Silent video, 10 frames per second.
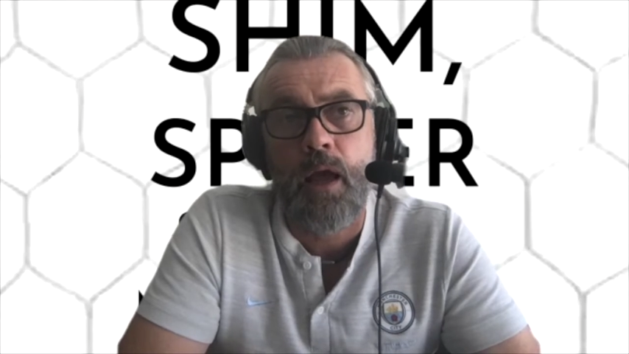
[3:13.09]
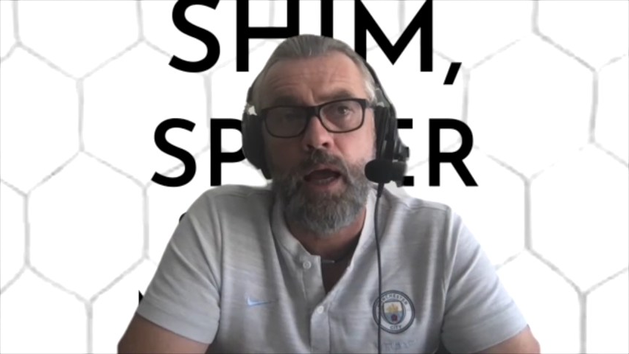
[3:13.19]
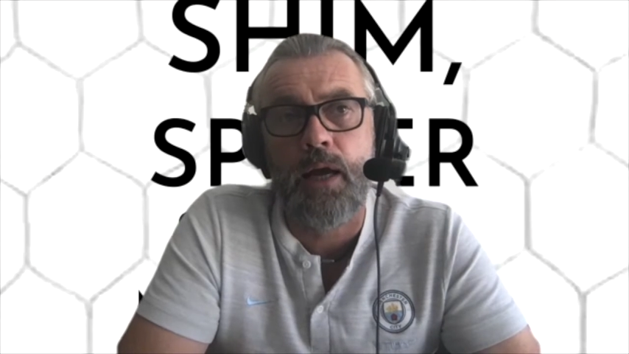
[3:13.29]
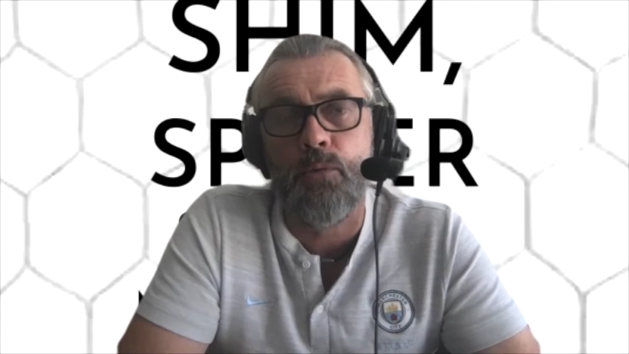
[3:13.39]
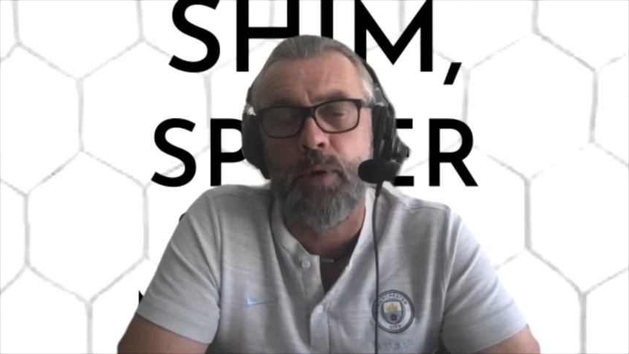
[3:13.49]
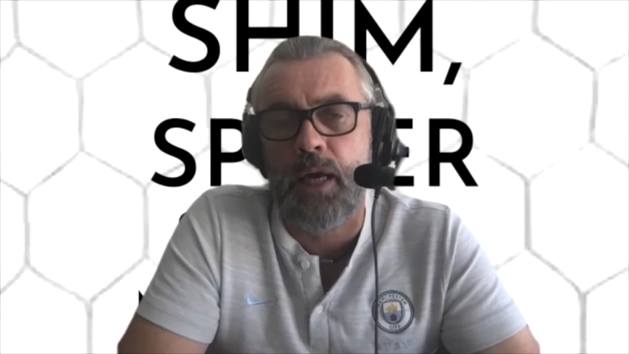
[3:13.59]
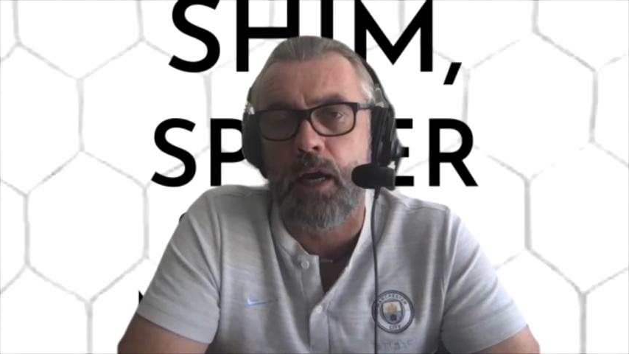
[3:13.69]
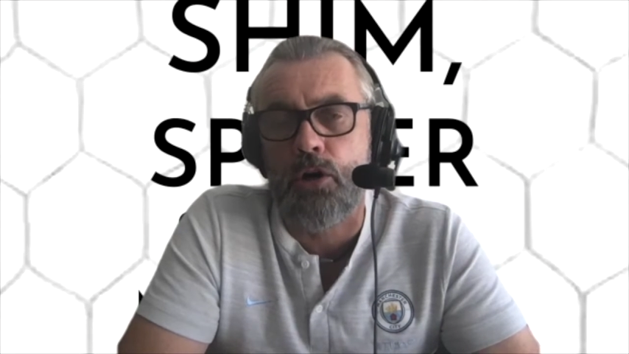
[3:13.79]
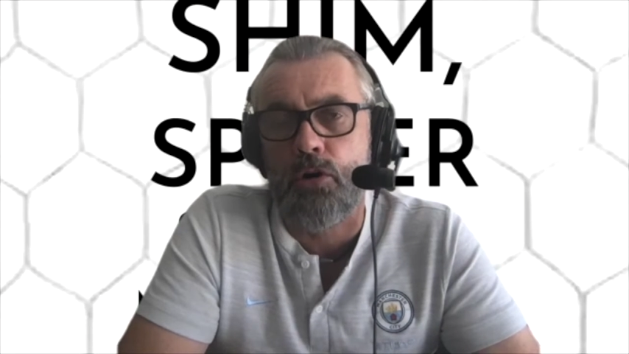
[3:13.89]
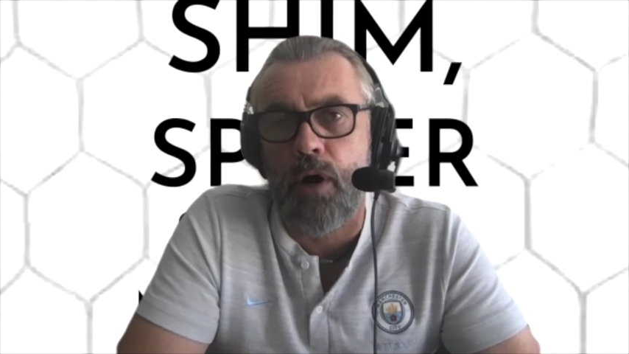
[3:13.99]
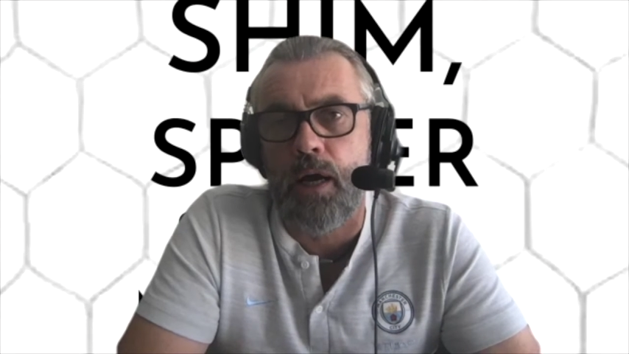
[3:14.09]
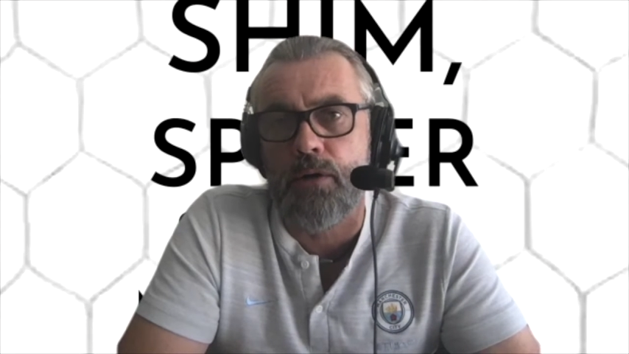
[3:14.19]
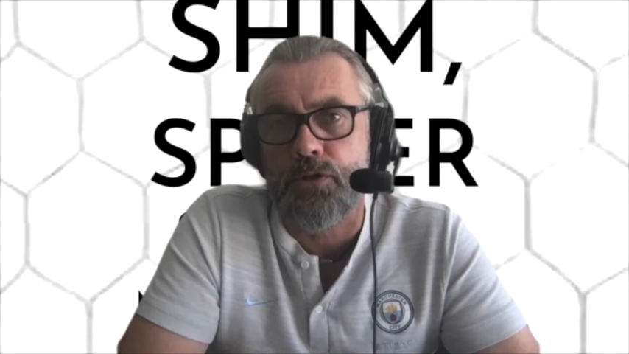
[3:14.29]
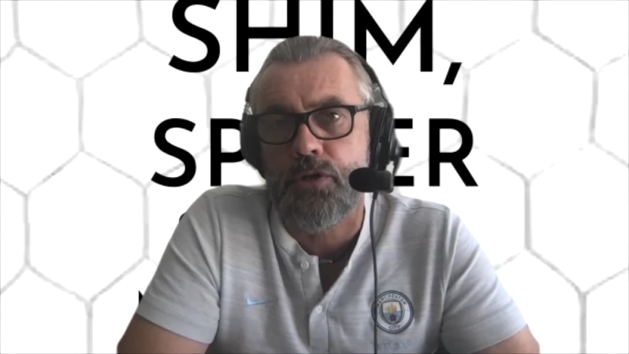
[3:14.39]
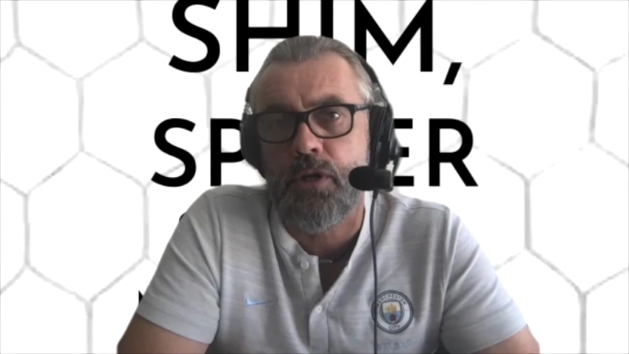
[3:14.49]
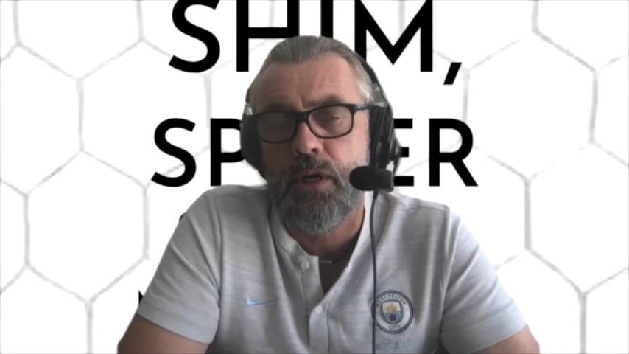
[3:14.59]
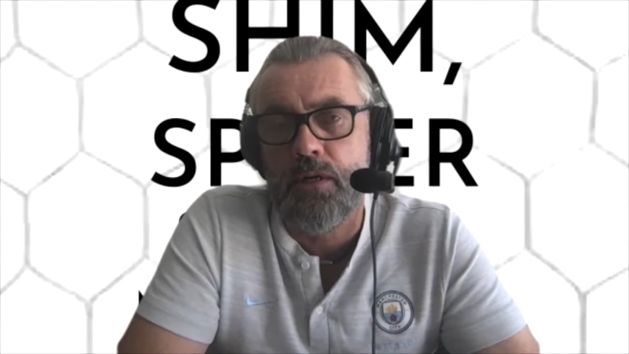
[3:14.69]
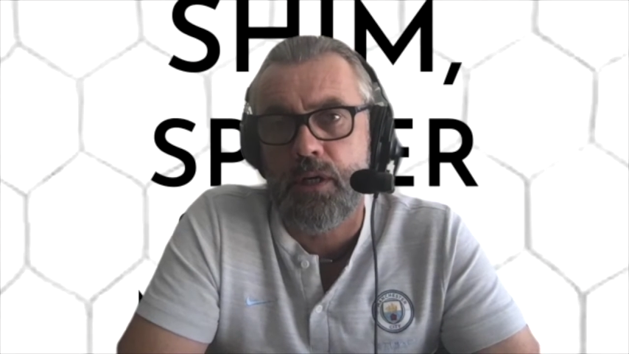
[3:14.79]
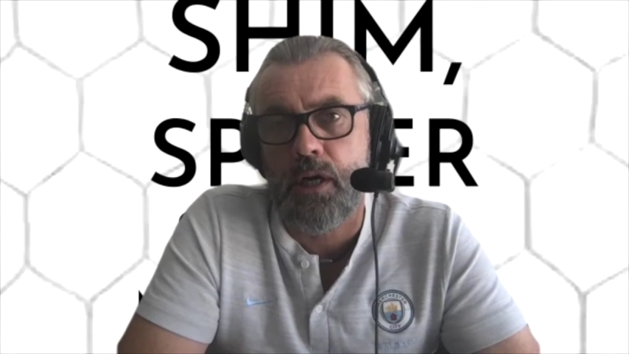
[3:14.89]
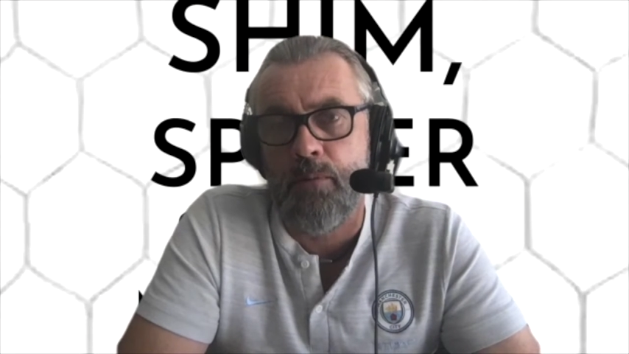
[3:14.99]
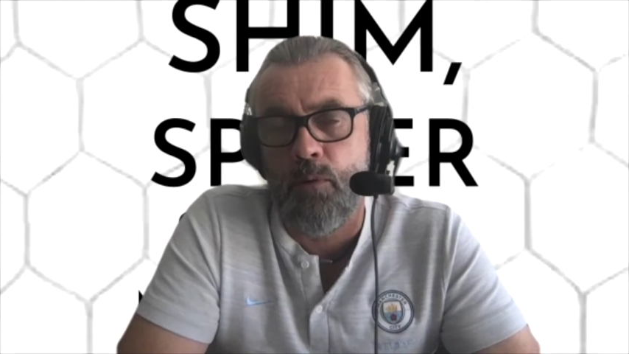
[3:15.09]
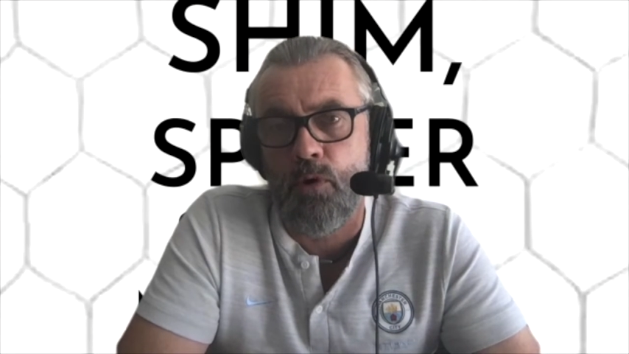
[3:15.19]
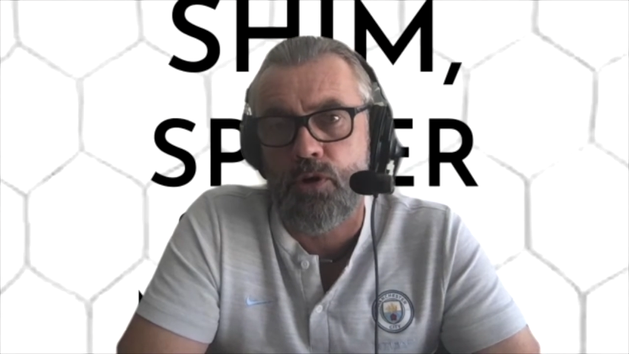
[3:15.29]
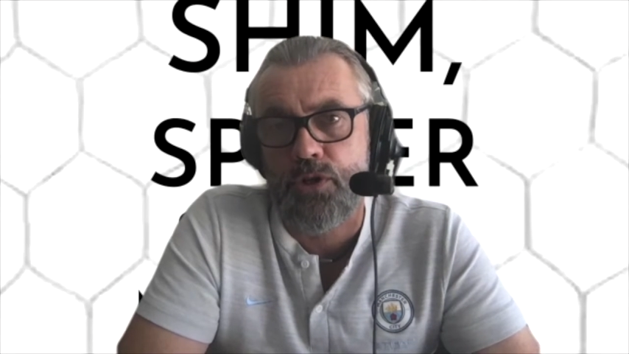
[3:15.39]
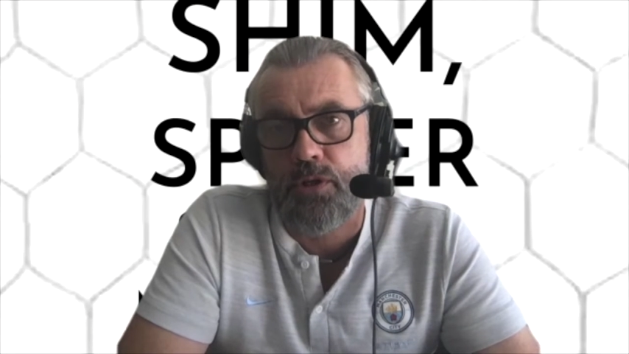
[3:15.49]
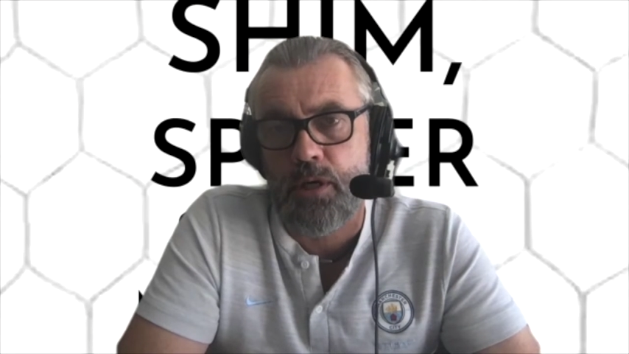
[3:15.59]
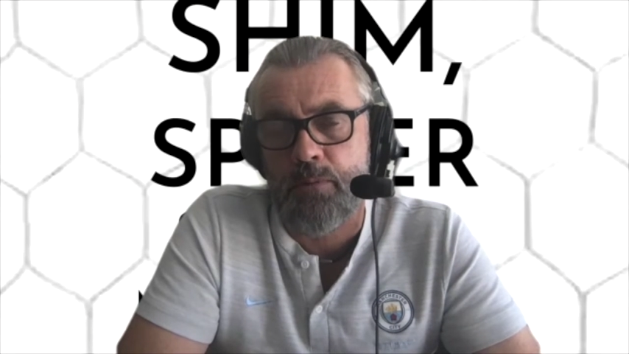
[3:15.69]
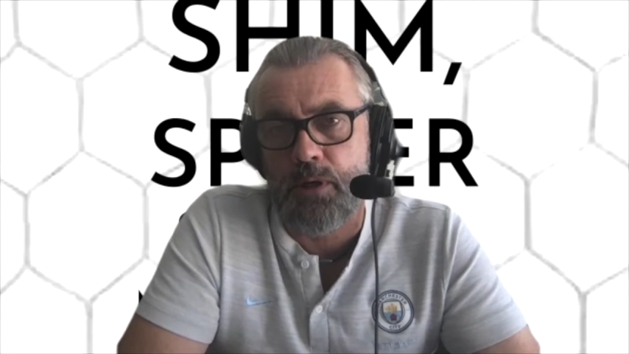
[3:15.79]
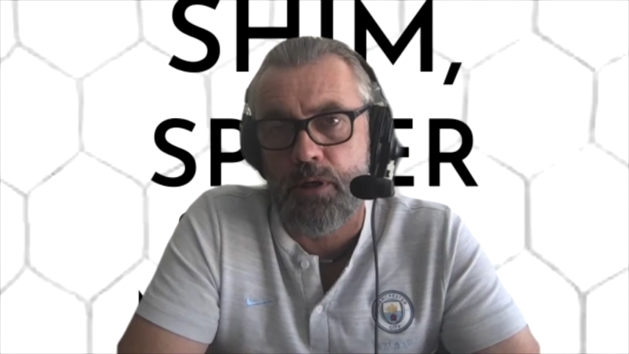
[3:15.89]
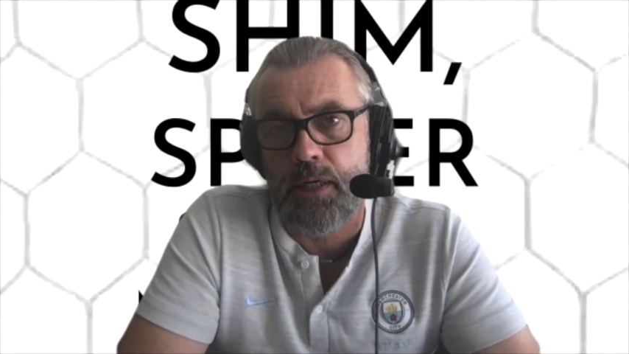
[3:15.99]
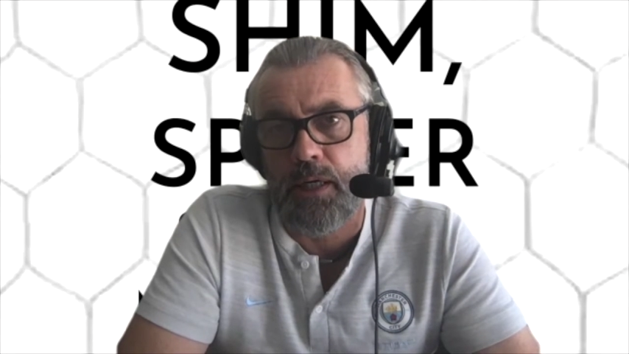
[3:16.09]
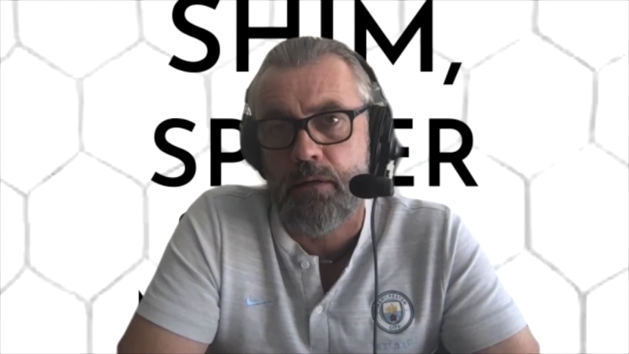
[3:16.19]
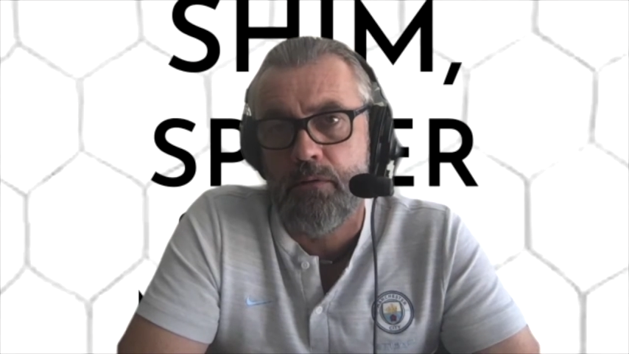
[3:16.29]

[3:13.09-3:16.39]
how do we get crowds to come and watch the W League?